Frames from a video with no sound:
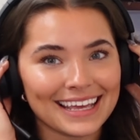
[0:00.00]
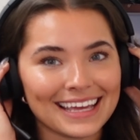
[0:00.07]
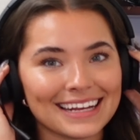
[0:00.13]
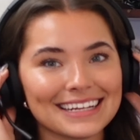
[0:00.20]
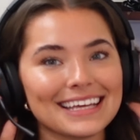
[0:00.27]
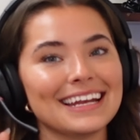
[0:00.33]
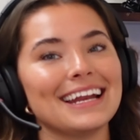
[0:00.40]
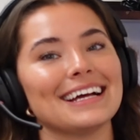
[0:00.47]

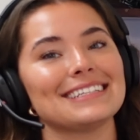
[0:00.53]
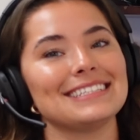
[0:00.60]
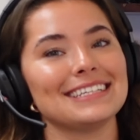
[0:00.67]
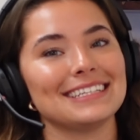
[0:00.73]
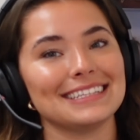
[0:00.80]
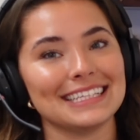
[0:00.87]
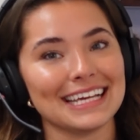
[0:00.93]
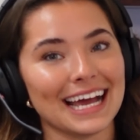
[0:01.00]
and
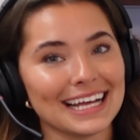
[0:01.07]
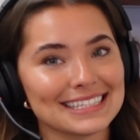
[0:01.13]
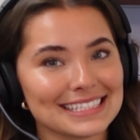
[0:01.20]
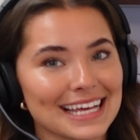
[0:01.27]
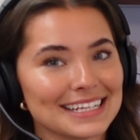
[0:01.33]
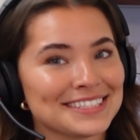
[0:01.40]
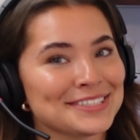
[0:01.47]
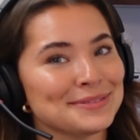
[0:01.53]
connected the
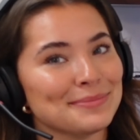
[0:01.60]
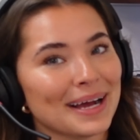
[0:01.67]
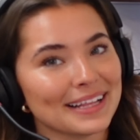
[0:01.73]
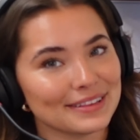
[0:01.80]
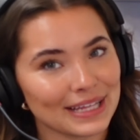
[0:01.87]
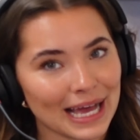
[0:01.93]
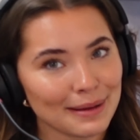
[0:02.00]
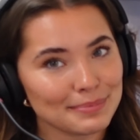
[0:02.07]
headset to my
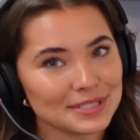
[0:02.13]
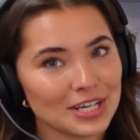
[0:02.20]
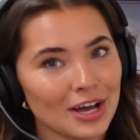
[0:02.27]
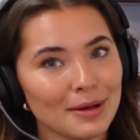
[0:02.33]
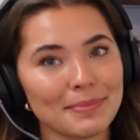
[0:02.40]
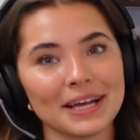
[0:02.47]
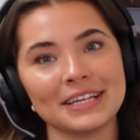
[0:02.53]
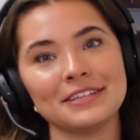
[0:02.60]

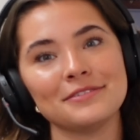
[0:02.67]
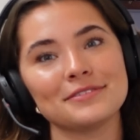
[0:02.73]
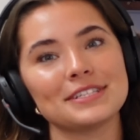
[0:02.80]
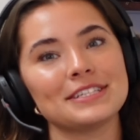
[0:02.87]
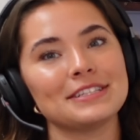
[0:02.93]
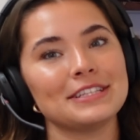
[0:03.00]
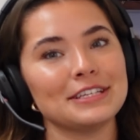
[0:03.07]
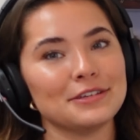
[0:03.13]
laptop. I
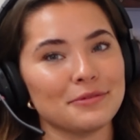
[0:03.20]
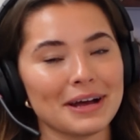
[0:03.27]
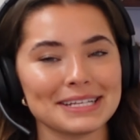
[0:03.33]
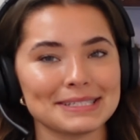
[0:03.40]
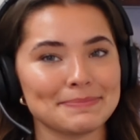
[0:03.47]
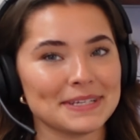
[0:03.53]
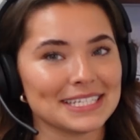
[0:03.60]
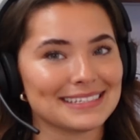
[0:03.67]
used the
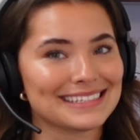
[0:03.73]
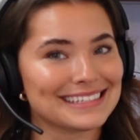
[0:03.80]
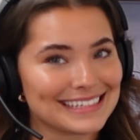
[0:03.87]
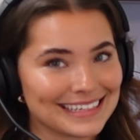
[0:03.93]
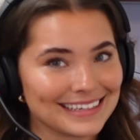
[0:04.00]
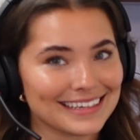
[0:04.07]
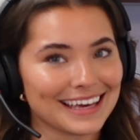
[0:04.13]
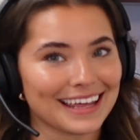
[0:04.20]

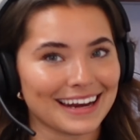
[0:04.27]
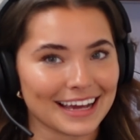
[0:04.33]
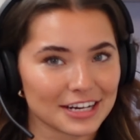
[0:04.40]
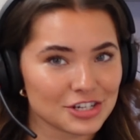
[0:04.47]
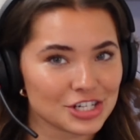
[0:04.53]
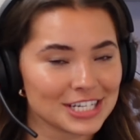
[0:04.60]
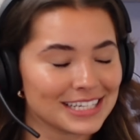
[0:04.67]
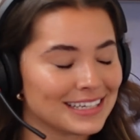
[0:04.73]
USB-C
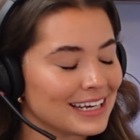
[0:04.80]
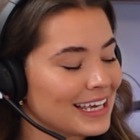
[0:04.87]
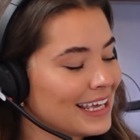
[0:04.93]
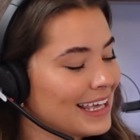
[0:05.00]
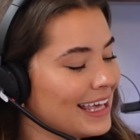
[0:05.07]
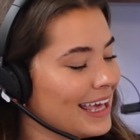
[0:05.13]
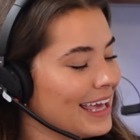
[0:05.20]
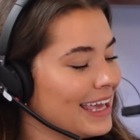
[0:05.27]
connection,
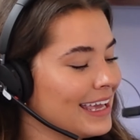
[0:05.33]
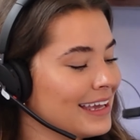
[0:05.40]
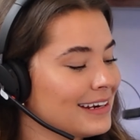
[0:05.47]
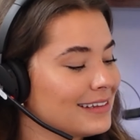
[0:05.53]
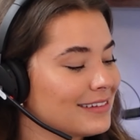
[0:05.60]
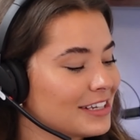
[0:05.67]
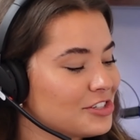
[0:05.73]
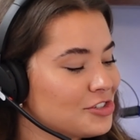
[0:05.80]
and
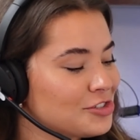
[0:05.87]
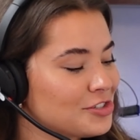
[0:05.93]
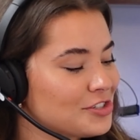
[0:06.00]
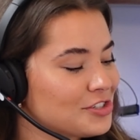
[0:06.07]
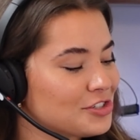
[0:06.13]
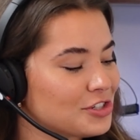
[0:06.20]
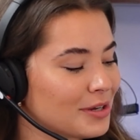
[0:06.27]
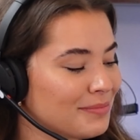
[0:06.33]
let's
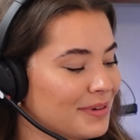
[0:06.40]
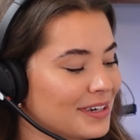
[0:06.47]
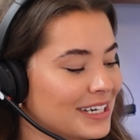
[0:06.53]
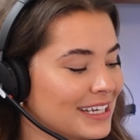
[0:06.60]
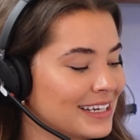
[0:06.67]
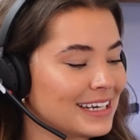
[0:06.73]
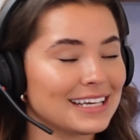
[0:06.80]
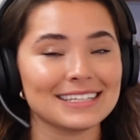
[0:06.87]
just jump on
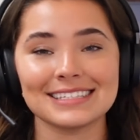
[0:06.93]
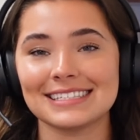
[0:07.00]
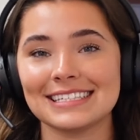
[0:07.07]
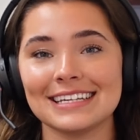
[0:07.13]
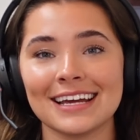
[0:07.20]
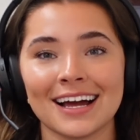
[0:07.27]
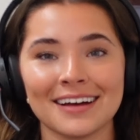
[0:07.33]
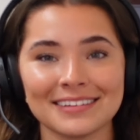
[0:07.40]
in and
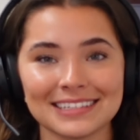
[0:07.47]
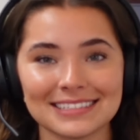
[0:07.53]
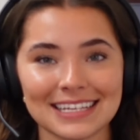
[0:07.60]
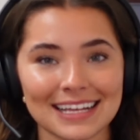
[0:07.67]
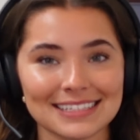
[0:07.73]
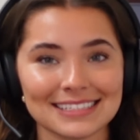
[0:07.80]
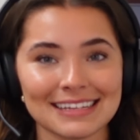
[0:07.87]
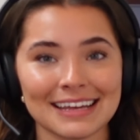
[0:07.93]
see how this
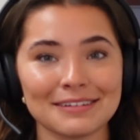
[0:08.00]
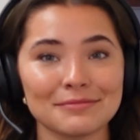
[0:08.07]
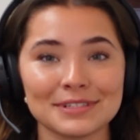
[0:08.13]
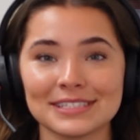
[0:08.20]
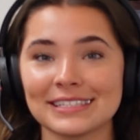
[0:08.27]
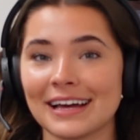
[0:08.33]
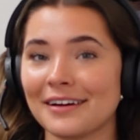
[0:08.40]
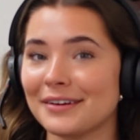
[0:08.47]
headset
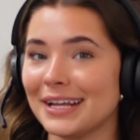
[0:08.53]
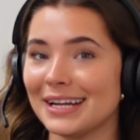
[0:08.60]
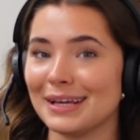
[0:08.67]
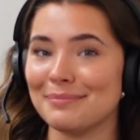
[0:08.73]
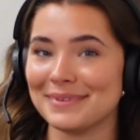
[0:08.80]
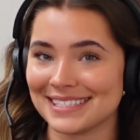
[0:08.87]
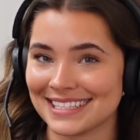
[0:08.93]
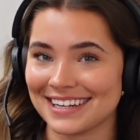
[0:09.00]
would sound in
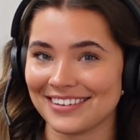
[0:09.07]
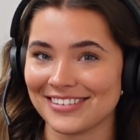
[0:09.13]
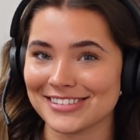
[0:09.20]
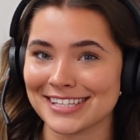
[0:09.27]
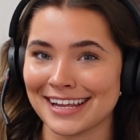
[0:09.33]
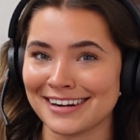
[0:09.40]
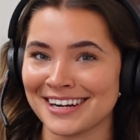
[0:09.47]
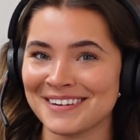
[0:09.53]
a busy call
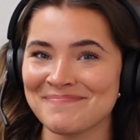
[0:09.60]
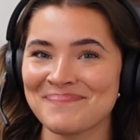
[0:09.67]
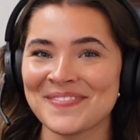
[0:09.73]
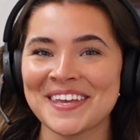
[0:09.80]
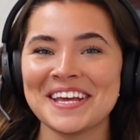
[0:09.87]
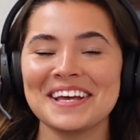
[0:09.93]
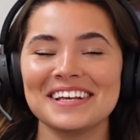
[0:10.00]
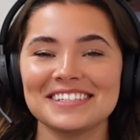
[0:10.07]
center.
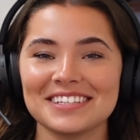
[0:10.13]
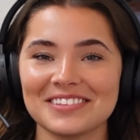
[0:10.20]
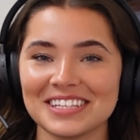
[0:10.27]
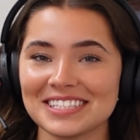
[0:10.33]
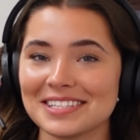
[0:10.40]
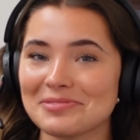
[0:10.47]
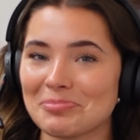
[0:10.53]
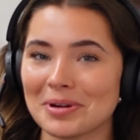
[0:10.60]
So
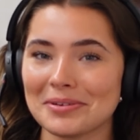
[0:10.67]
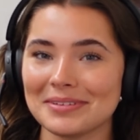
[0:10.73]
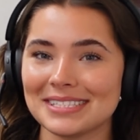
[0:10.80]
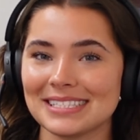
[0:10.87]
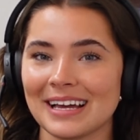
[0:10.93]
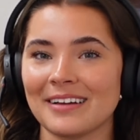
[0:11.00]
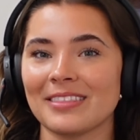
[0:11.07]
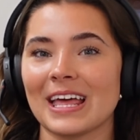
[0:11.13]
this is what it
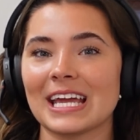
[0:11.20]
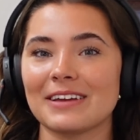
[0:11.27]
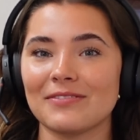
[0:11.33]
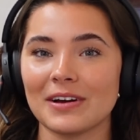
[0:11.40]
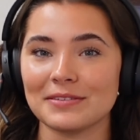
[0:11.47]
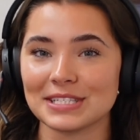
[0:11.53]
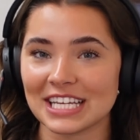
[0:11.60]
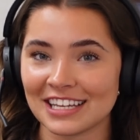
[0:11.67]
would sound like if
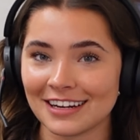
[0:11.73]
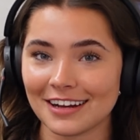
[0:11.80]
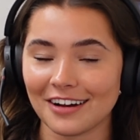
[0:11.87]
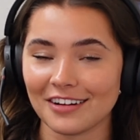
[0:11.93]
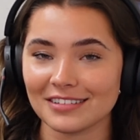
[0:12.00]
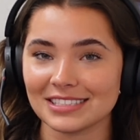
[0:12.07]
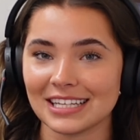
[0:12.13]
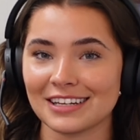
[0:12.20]
I was in a
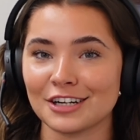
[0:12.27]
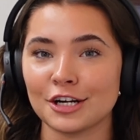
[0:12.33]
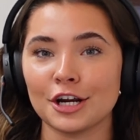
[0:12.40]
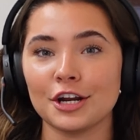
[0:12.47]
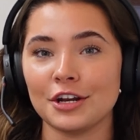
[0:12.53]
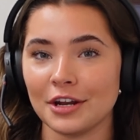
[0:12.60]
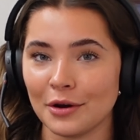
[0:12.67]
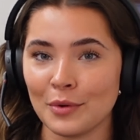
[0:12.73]
call
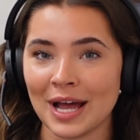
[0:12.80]
center, no